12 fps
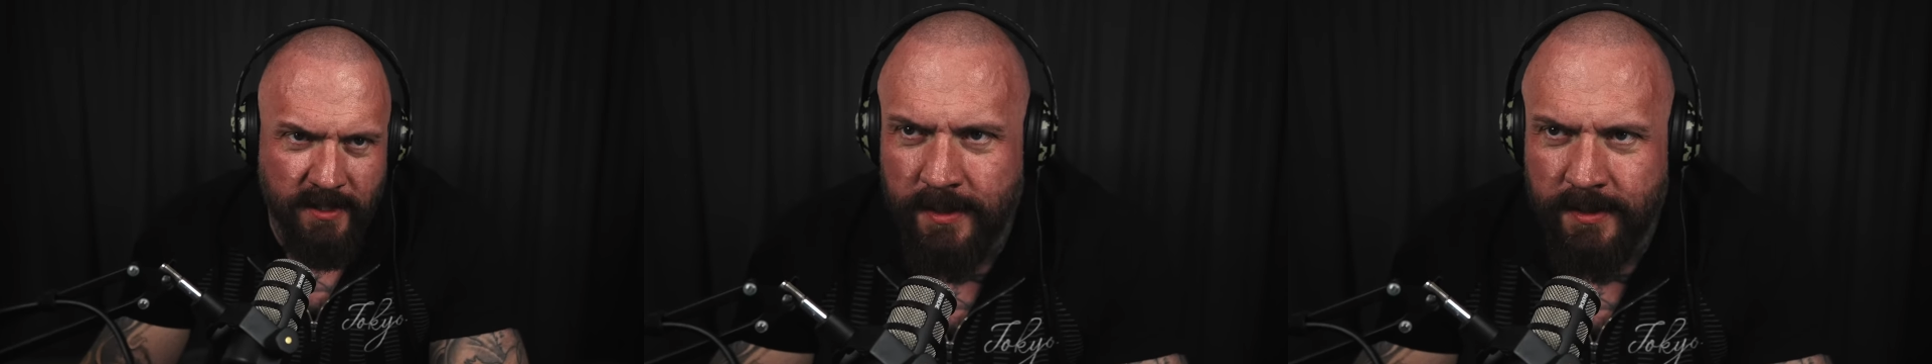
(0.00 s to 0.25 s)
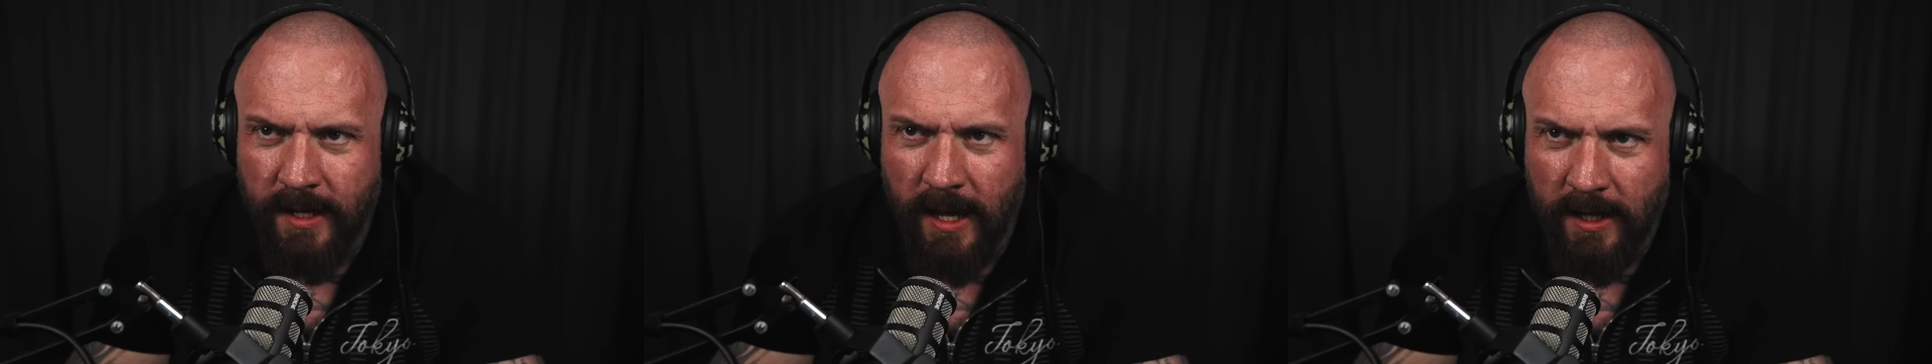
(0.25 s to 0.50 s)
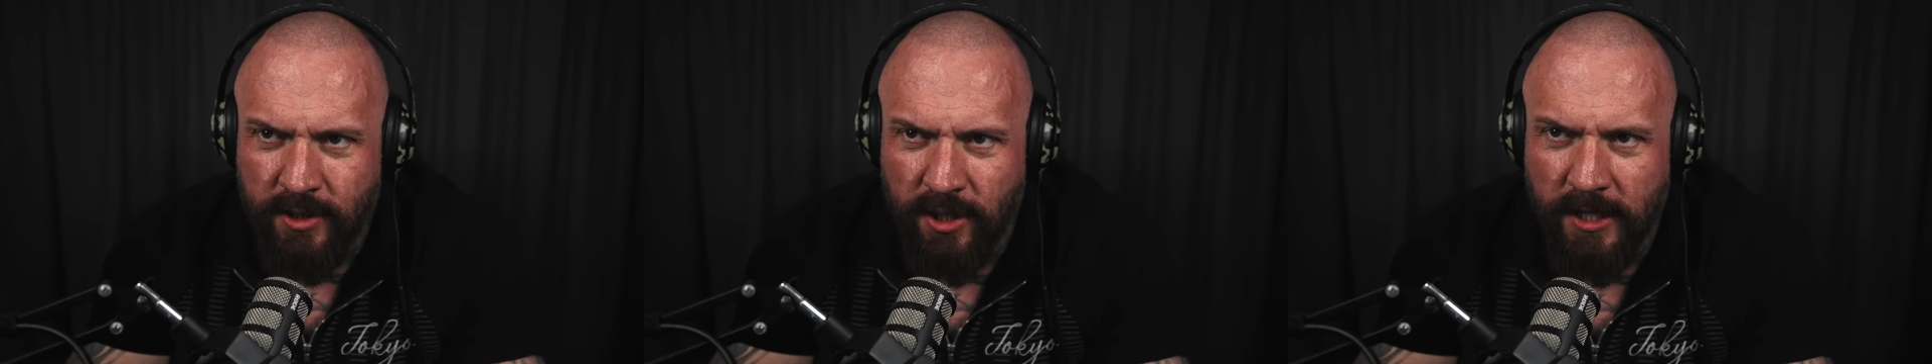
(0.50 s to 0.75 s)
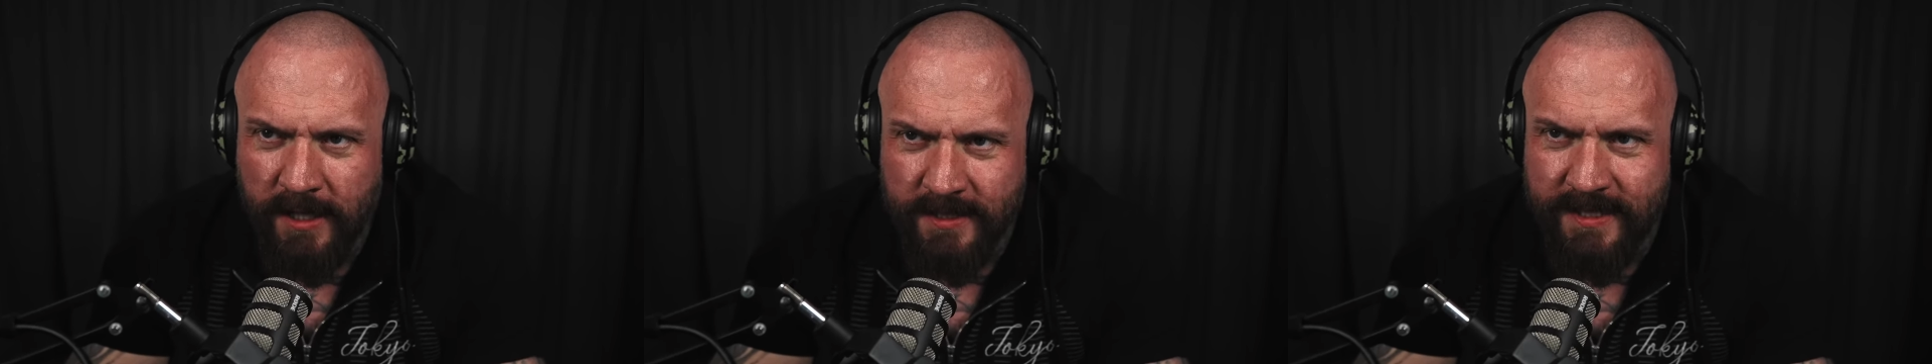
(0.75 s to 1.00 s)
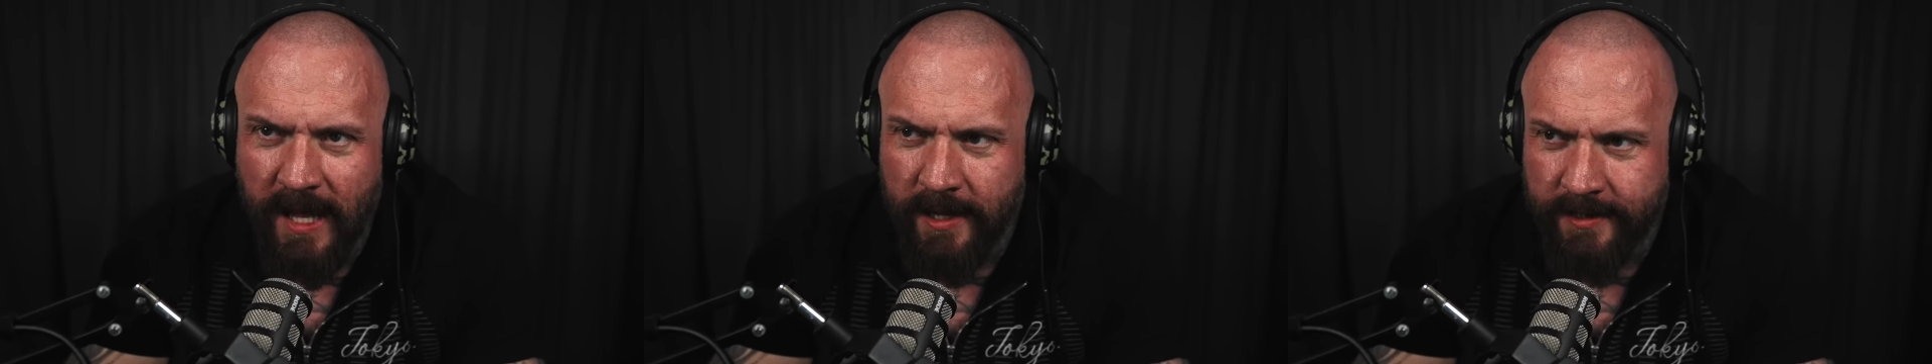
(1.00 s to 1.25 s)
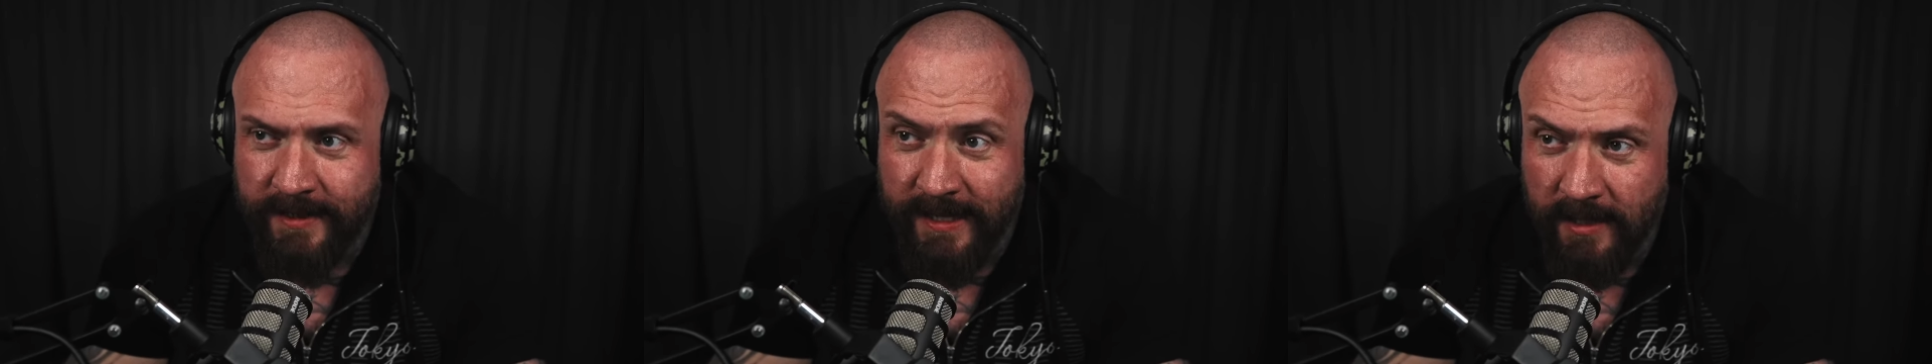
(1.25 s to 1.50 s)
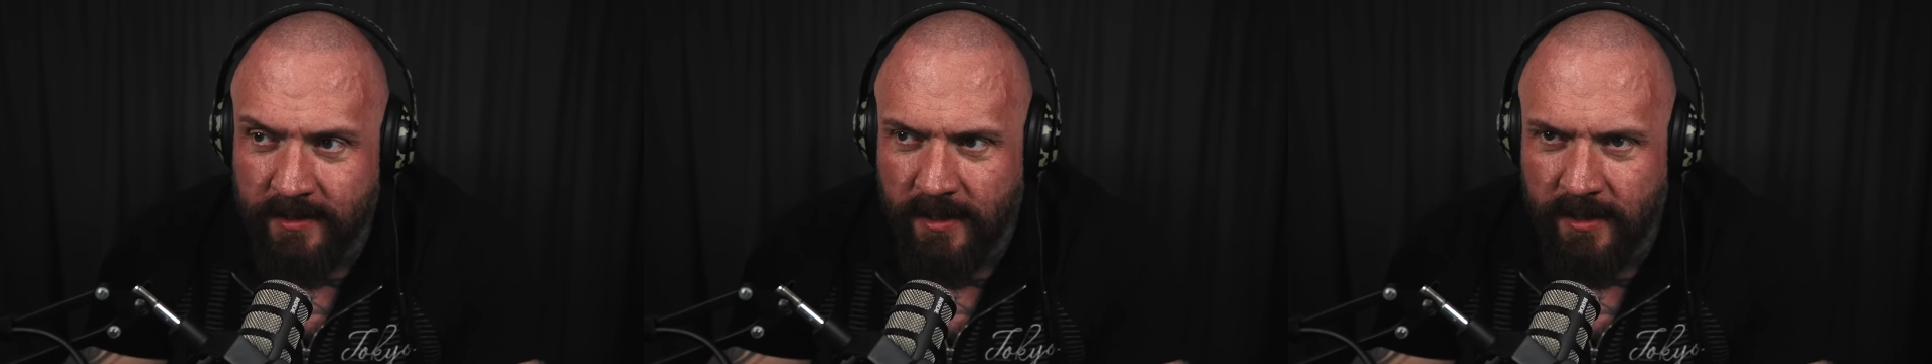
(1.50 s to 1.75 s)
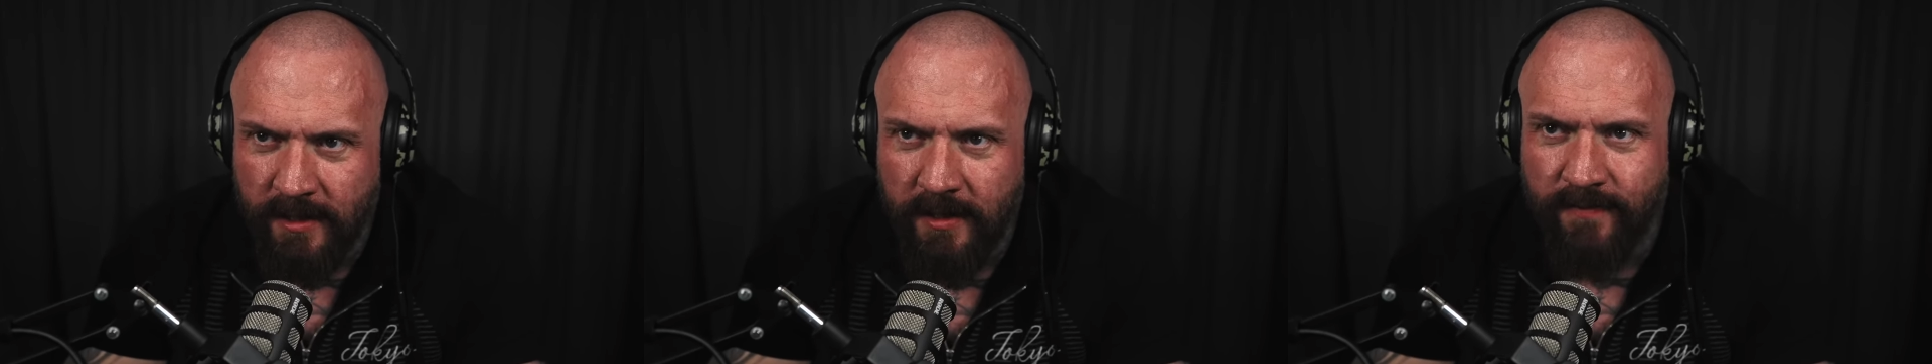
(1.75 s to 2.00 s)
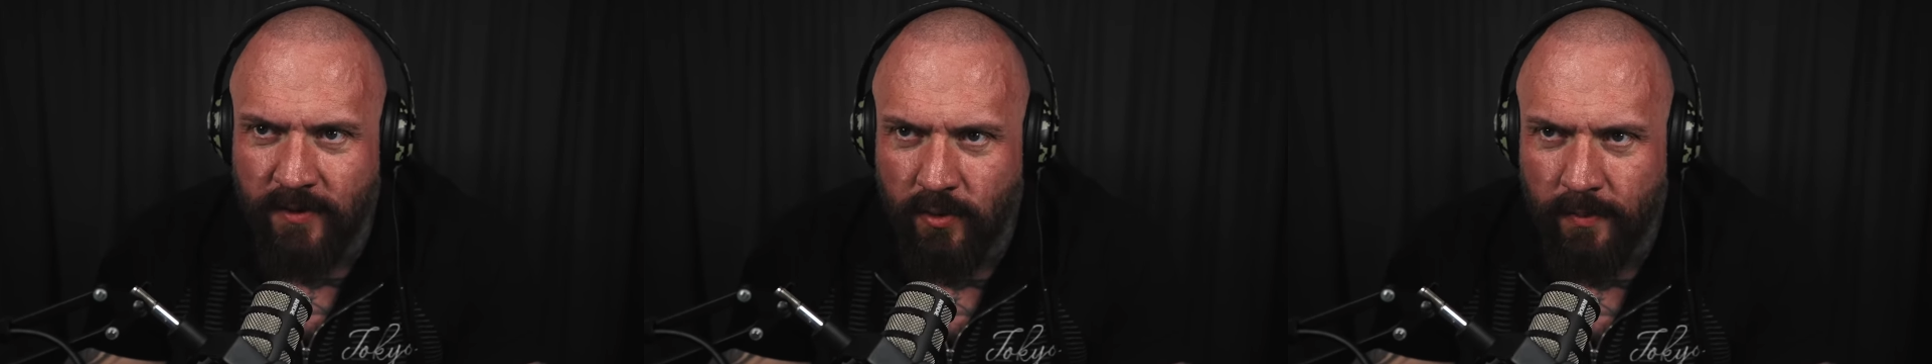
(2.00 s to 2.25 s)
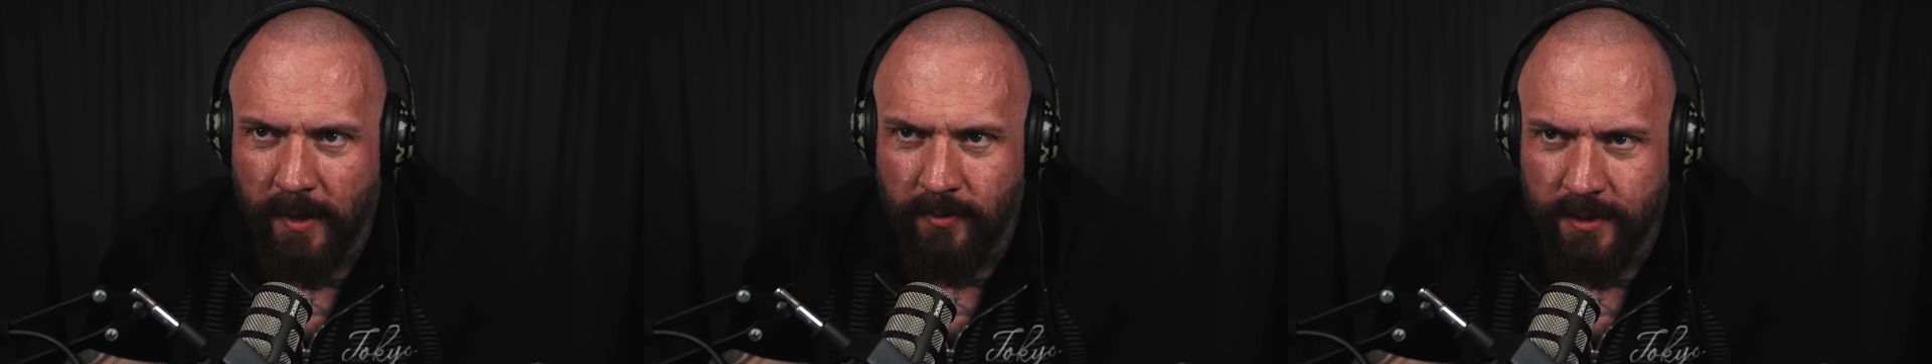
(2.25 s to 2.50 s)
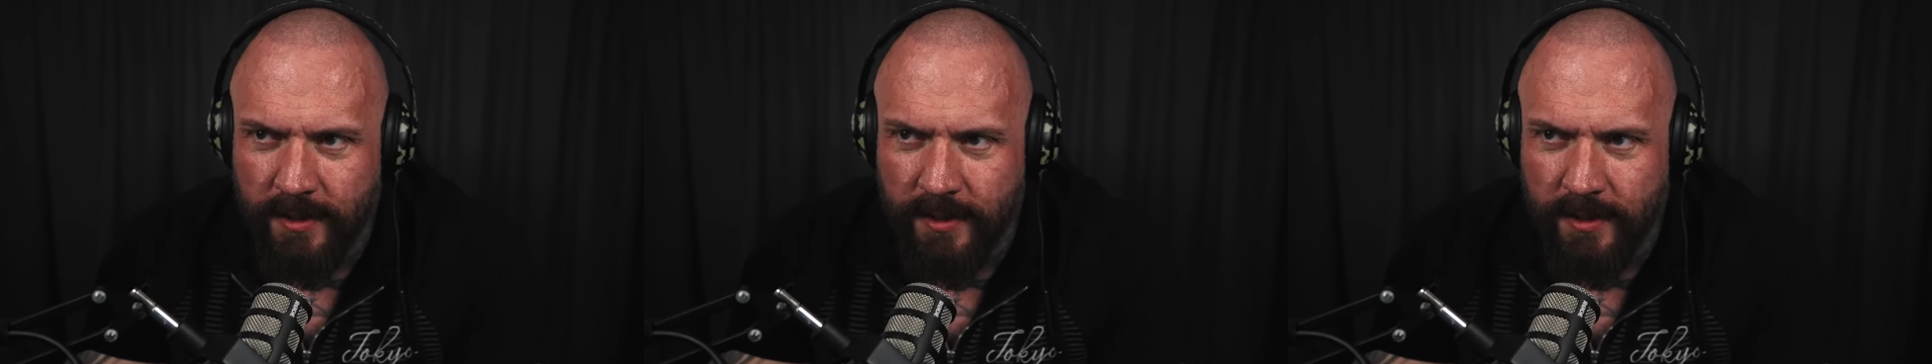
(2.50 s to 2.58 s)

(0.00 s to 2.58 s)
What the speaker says: And actually, his dad did an interview about